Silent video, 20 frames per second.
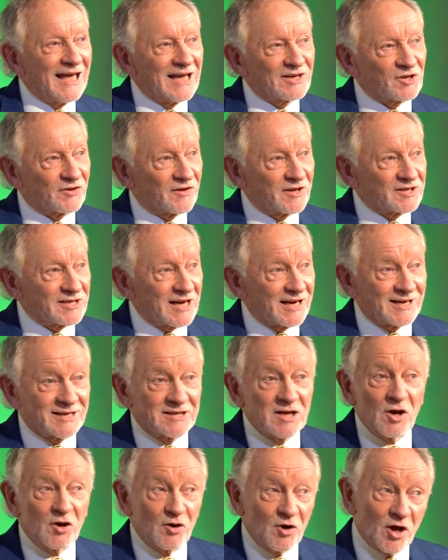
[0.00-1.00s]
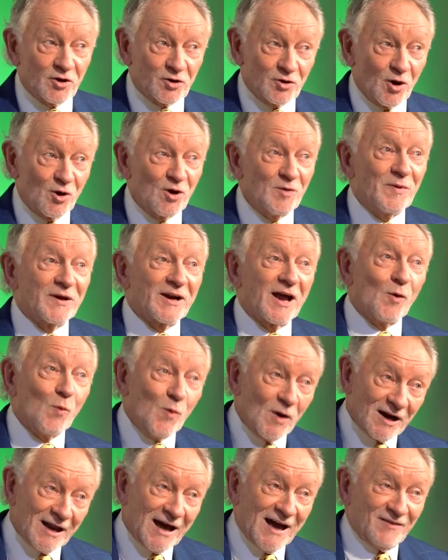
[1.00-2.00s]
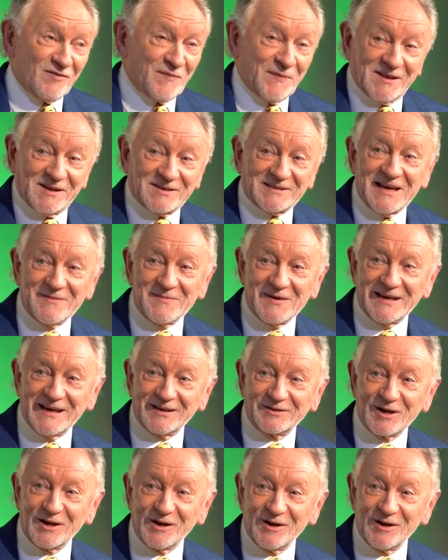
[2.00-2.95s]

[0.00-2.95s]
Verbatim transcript: the answer to the second is not now, but I will have by the time I get to